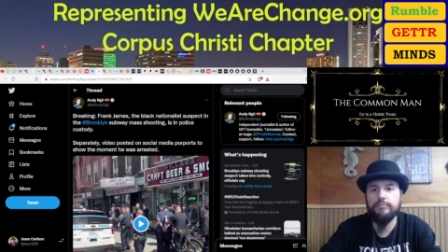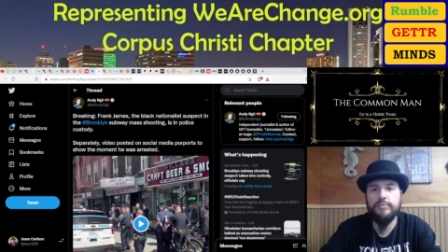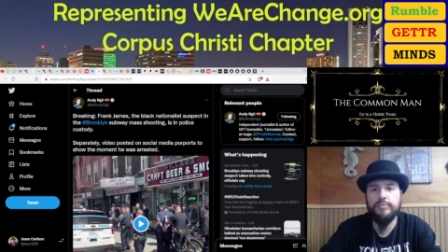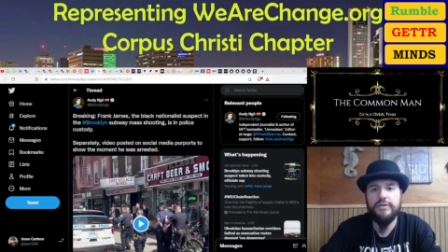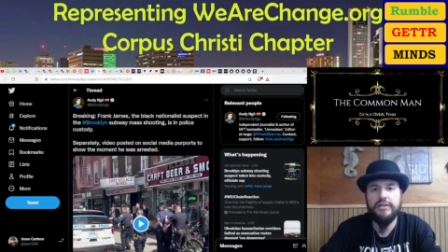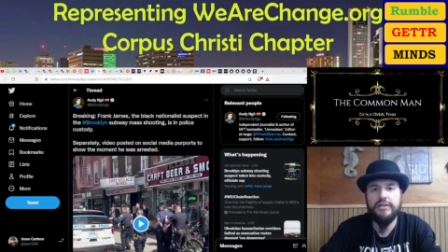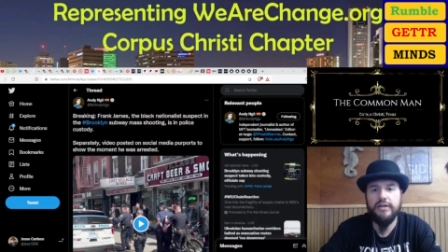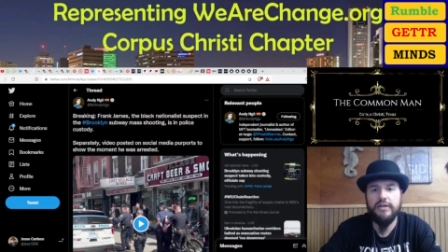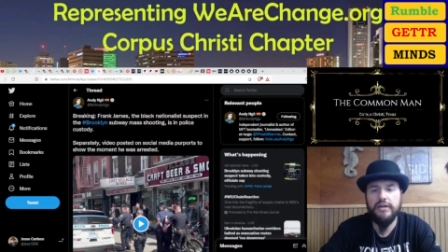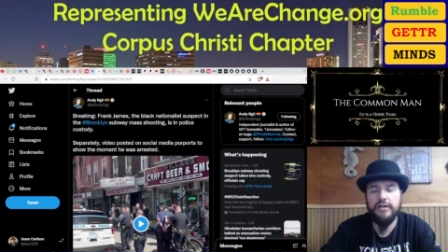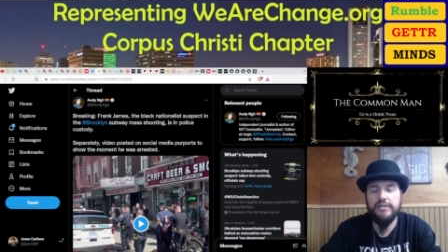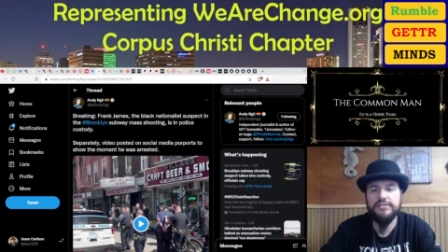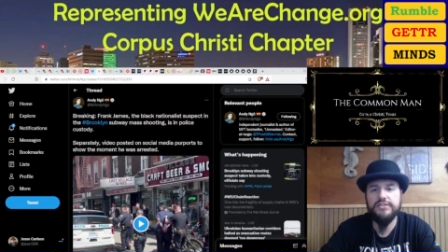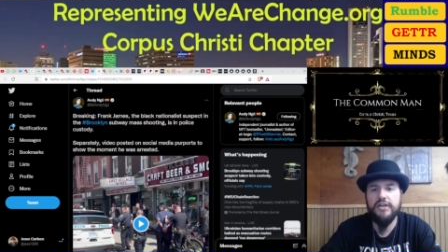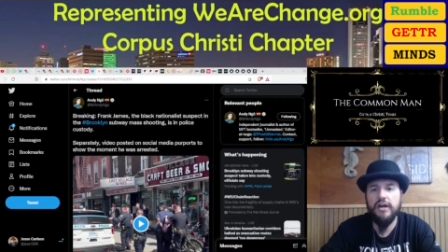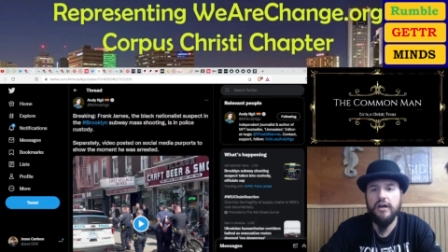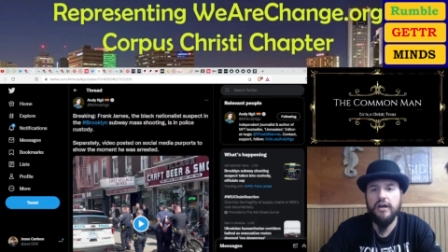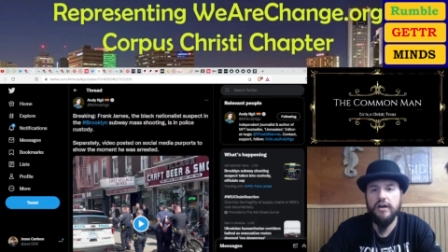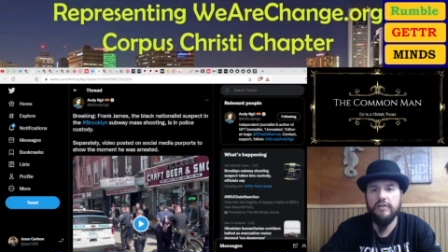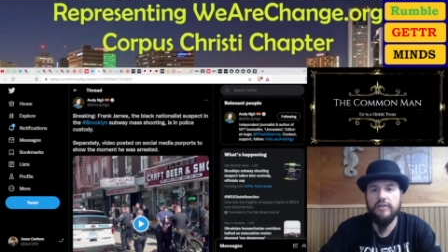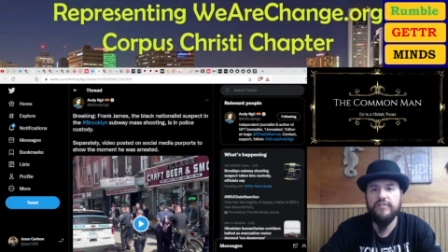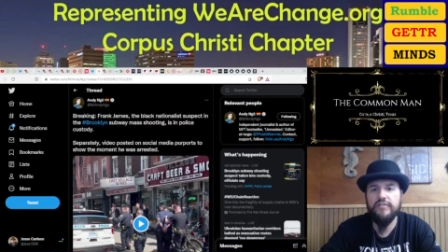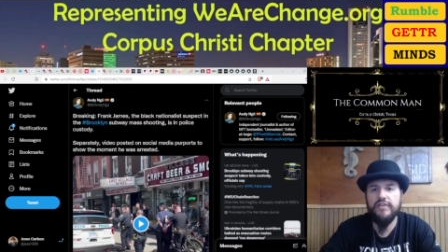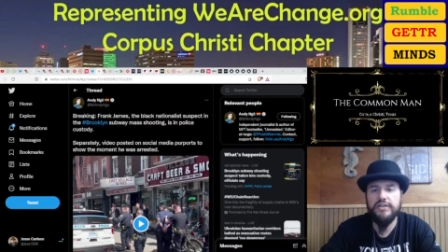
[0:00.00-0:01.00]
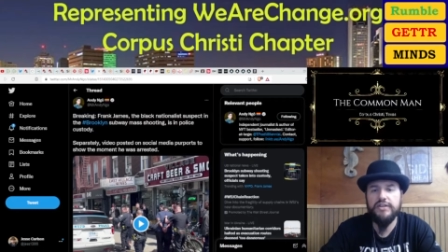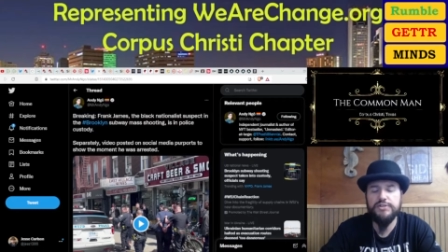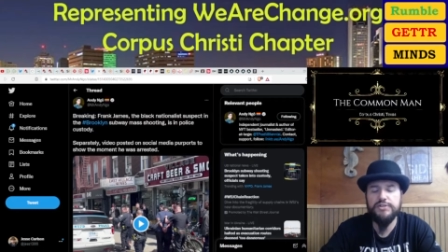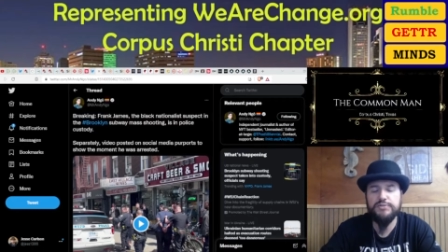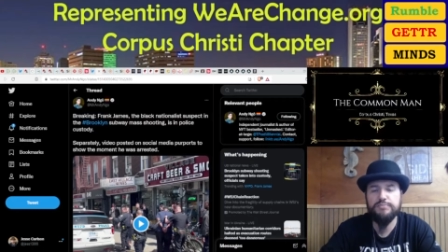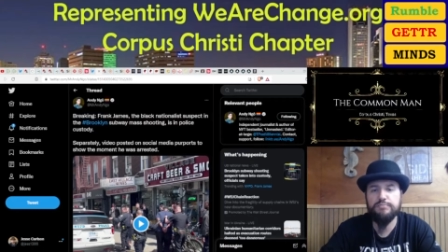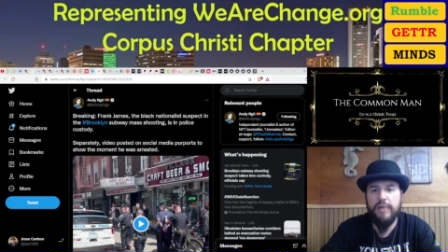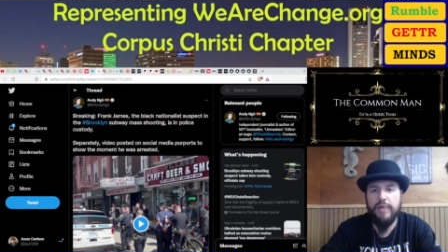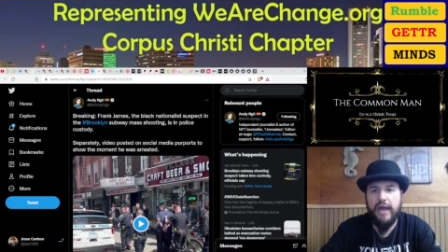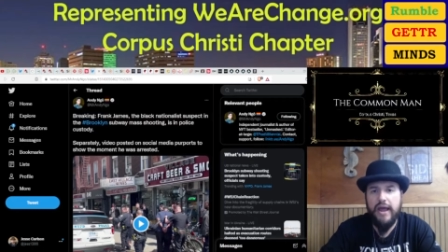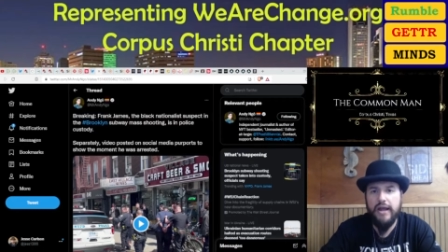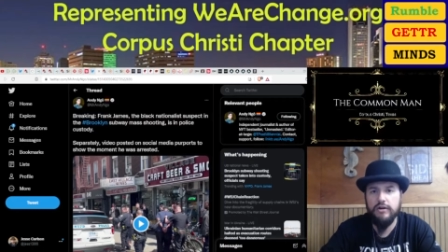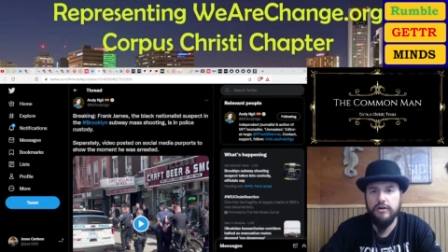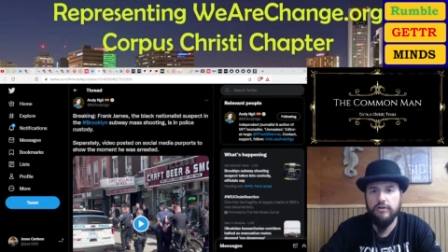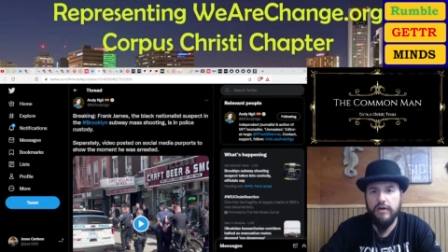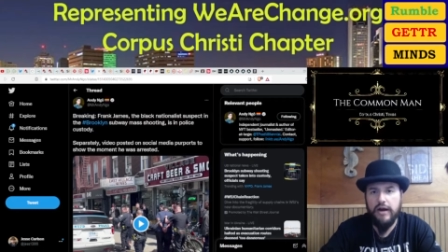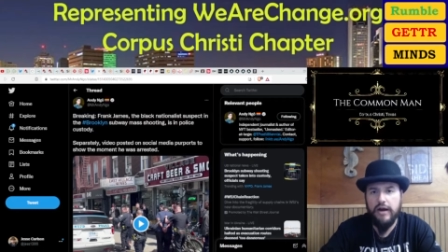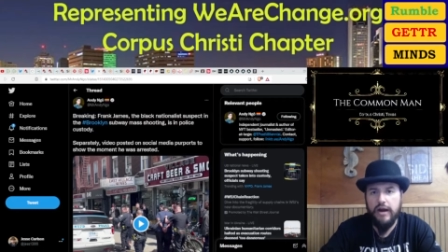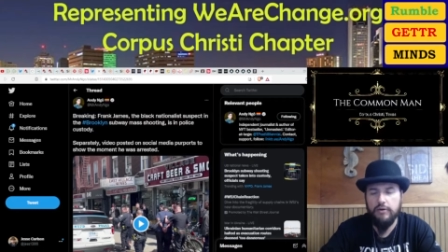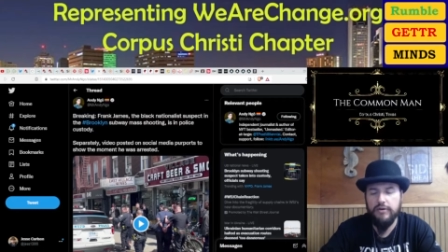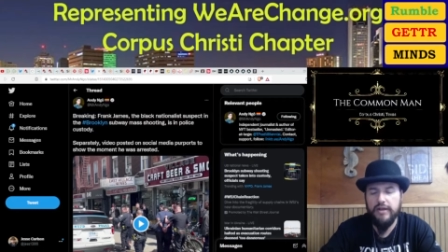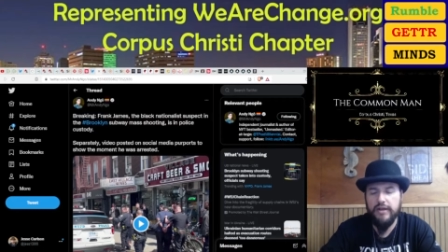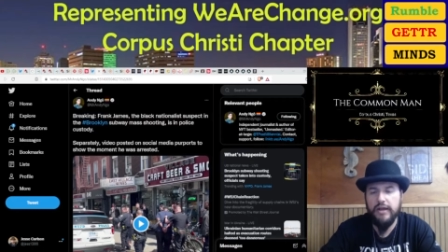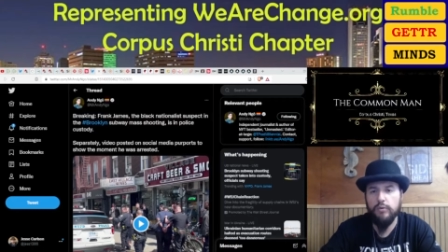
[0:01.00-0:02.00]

because of his background